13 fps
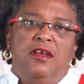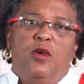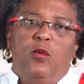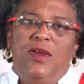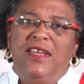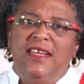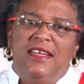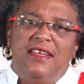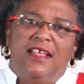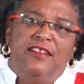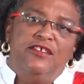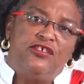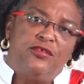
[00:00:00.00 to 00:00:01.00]
We need
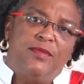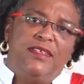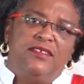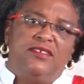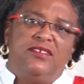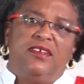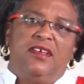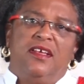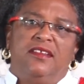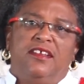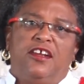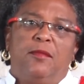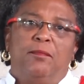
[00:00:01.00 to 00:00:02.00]
instruments
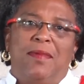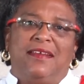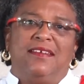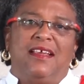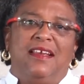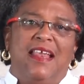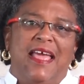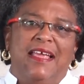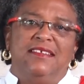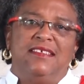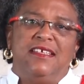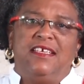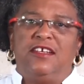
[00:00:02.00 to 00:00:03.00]
that are better
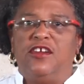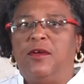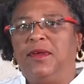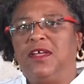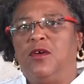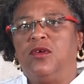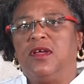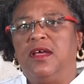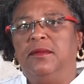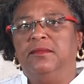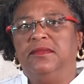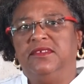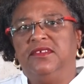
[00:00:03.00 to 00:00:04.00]
aligned to economic
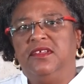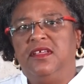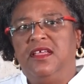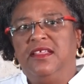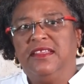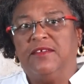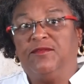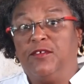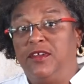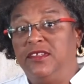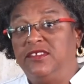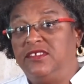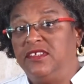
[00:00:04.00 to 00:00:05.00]
outcomes, that, for
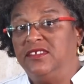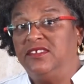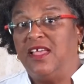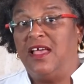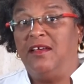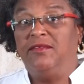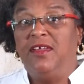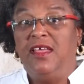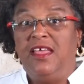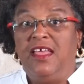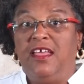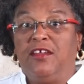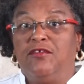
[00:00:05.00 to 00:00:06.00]
instance, have
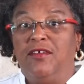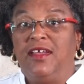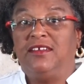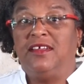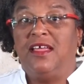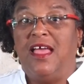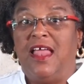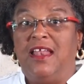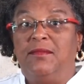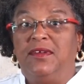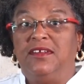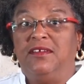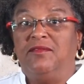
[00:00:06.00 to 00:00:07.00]
a greater
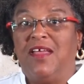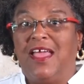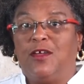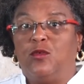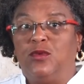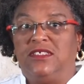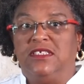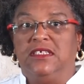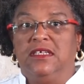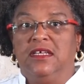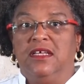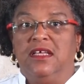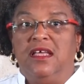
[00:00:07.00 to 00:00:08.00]
element of equity
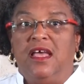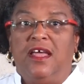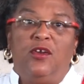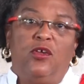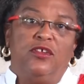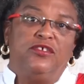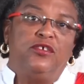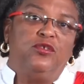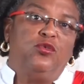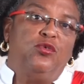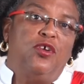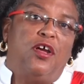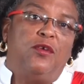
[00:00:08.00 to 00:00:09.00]
and also
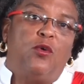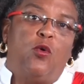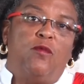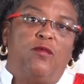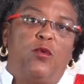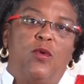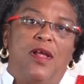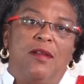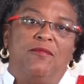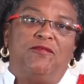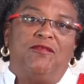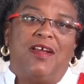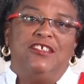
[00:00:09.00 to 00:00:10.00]
do not overwhelm
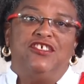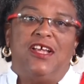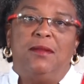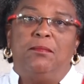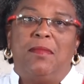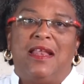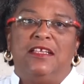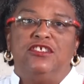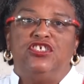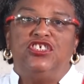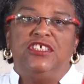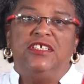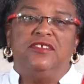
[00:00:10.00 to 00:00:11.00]
fragile balance
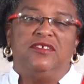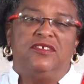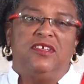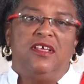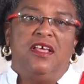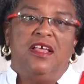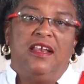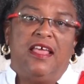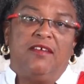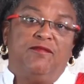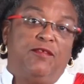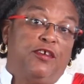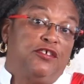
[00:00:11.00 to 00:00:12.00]
sheets like
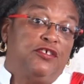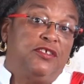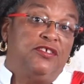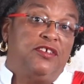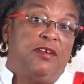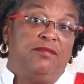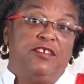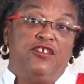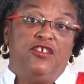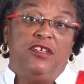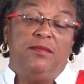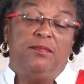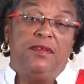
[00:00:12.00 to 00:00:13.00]
versions of the
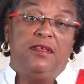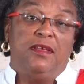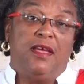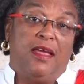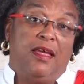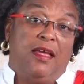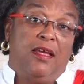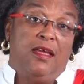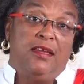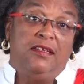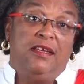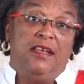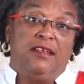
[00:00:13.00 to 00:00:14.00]
GDP uh,
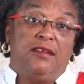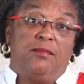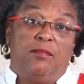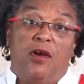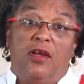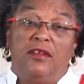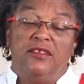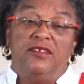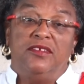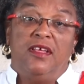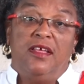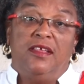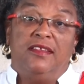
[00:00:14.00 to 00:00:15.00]
linked bonds
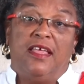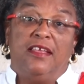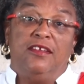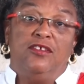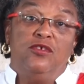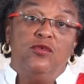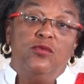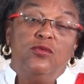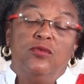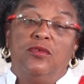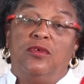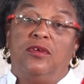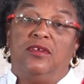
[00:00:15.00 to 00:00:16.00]
that you,
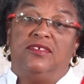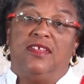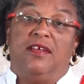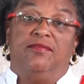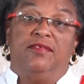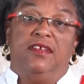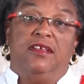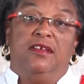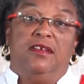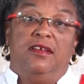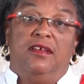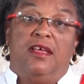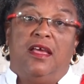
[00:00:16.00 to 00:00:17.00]
Stephanie,
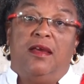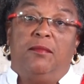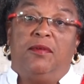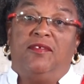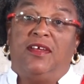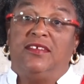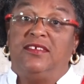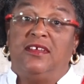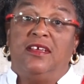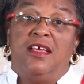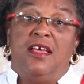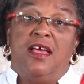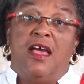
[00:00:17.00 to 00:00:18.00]
Professor,
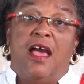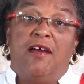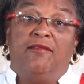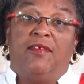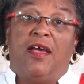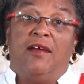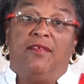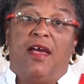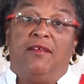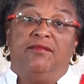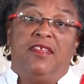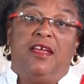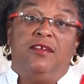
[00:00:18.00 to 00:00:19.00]
have, have,
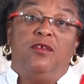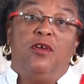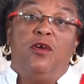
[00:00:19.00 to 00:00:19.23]
have done